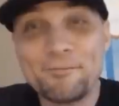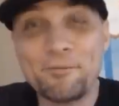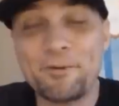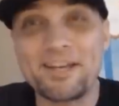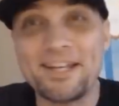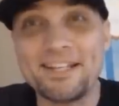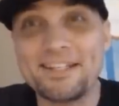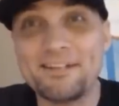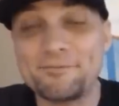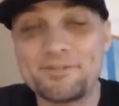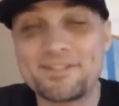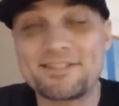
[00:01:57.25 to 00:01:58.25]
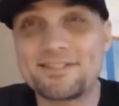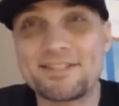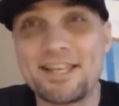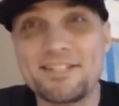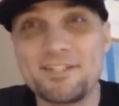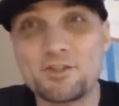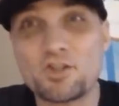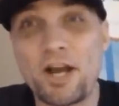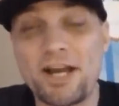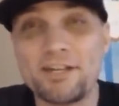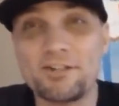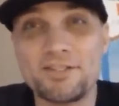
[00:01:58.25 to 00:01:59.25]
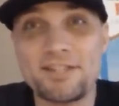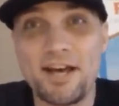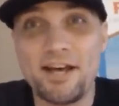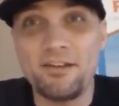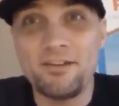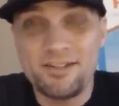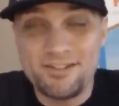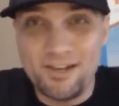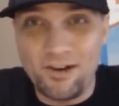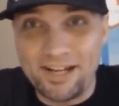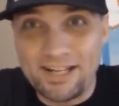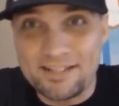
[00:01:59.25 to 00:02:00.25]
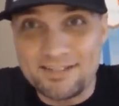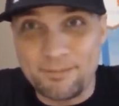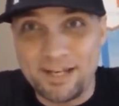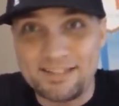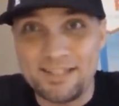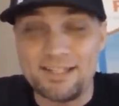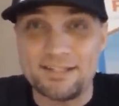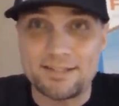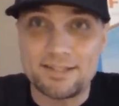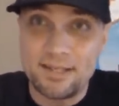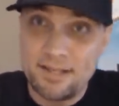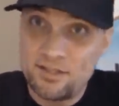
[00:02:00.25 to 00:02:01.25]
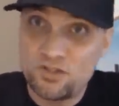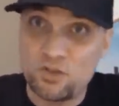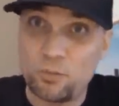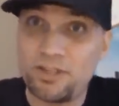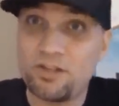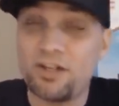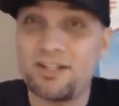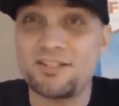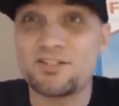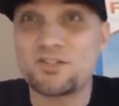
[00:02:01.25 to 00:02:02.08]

What am I gonna get? It, slice it triangle style? No, I got some ideas. So we cut it